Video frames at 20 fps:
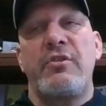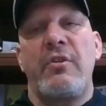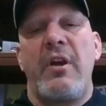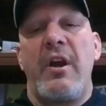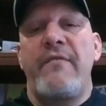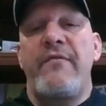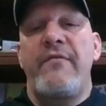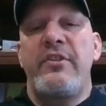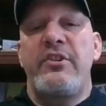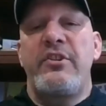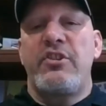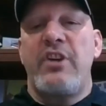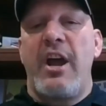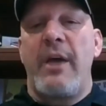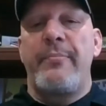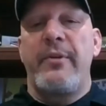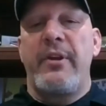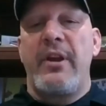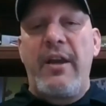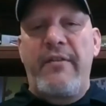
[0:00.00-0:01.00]
every
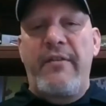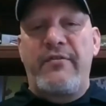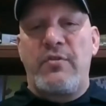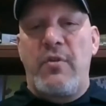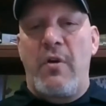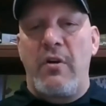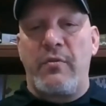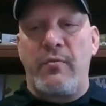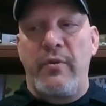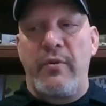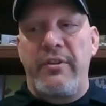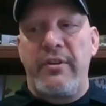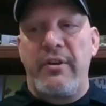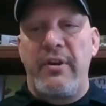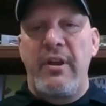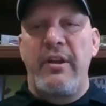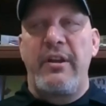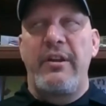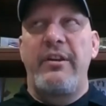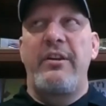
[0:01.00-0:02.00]
shop that I've talked with, and
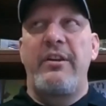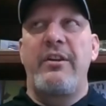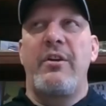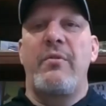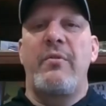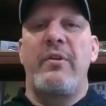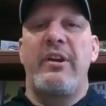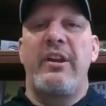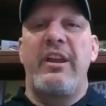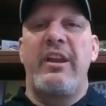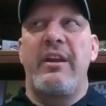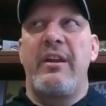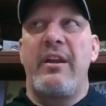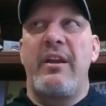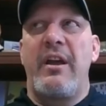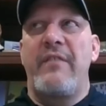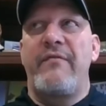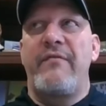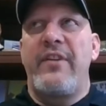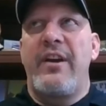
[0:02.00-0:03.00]
again,
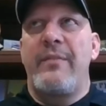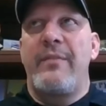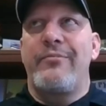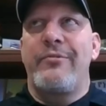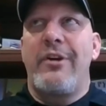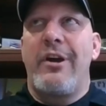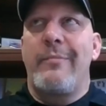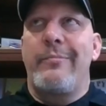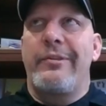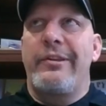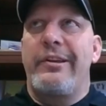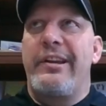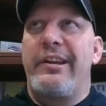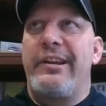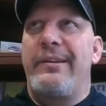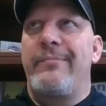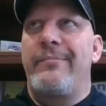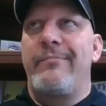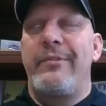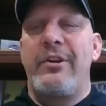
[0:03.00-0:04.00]
I've got
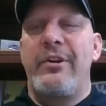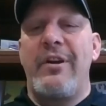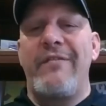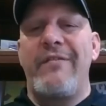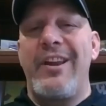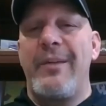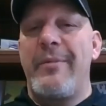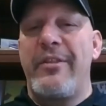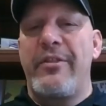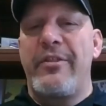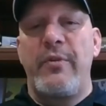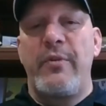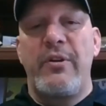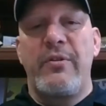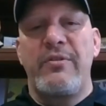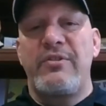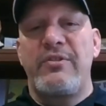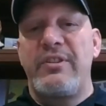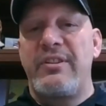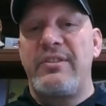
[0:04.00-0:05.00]
probably, I've got about
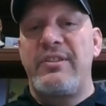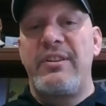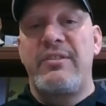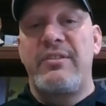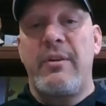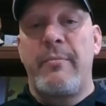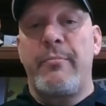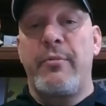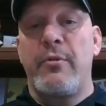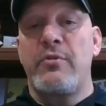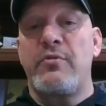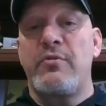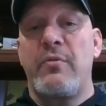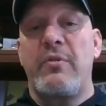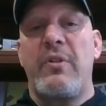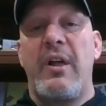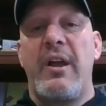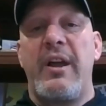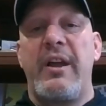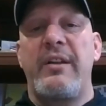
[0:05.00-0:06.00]
360 some personal
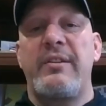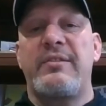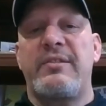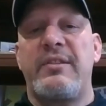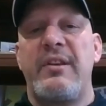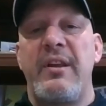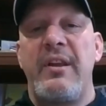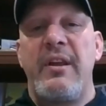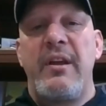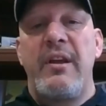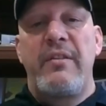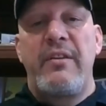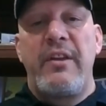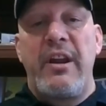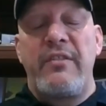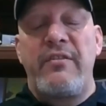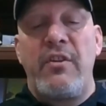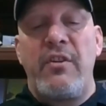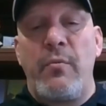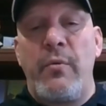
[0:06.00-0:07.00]
clients that I
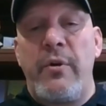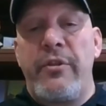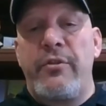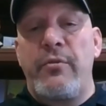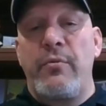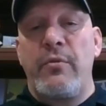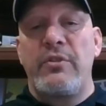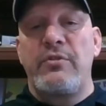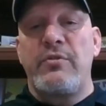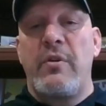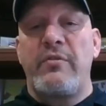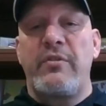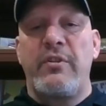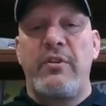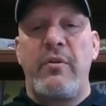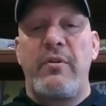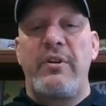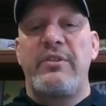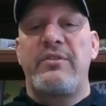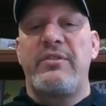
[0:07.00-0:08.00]
deal with through Exalted
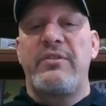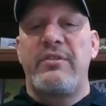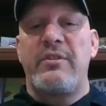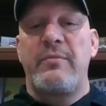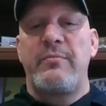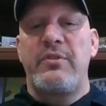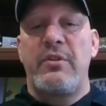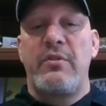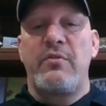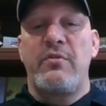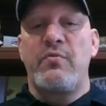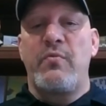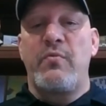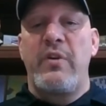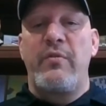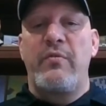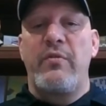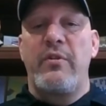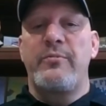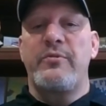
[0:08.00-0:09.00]
Coding Systems and their 20
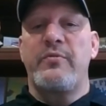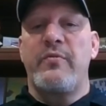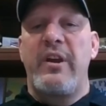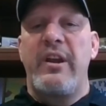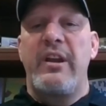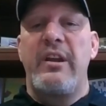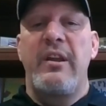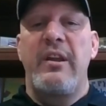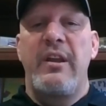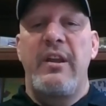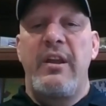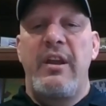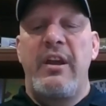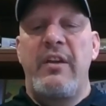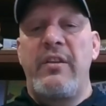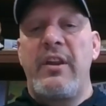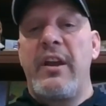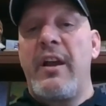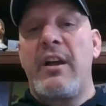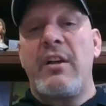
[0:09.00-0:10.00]
groups, right? And
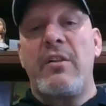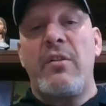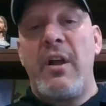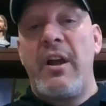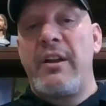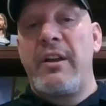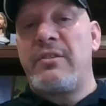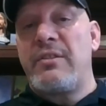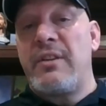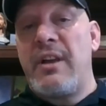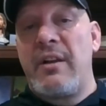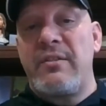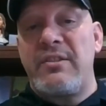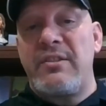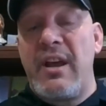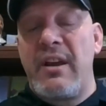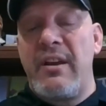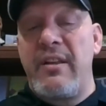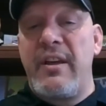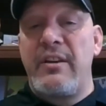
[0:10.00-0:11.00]
then I got clients
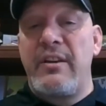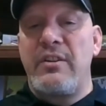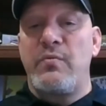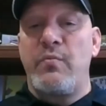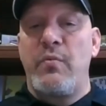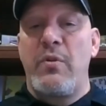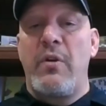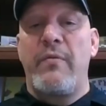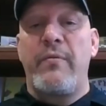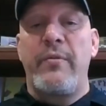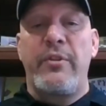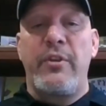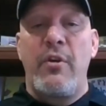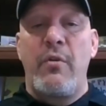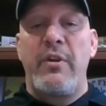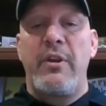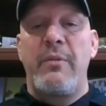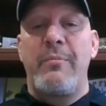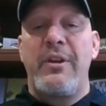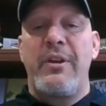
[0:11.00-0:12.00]
outside of that as well with the
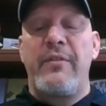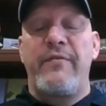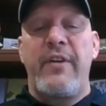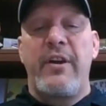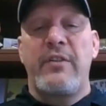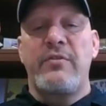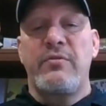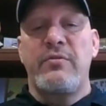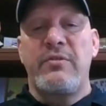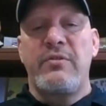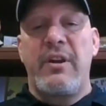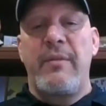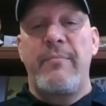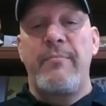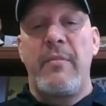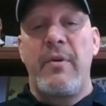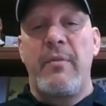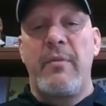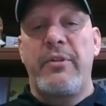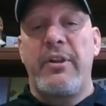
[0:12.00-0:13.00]
OEM manufacturers that
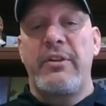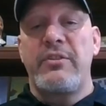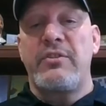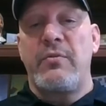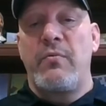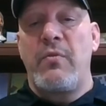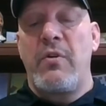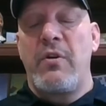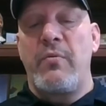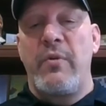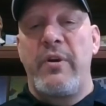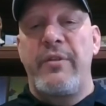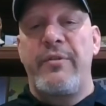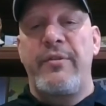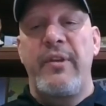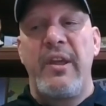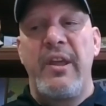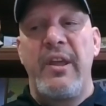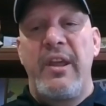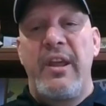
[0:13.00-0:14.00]
I'm blessed to work with.
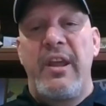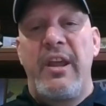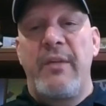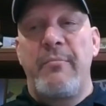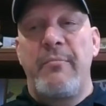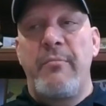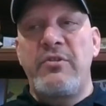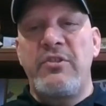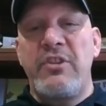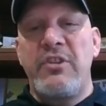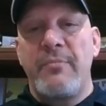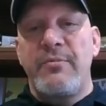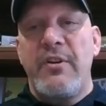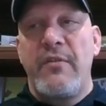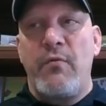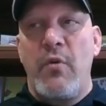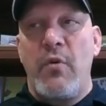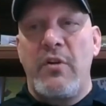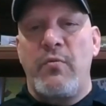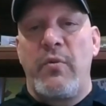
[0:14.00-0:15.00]
And most shops I've
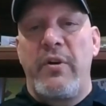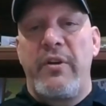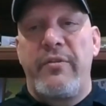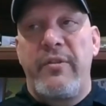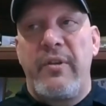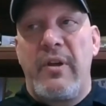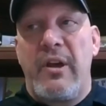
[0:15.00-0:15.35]
worked with,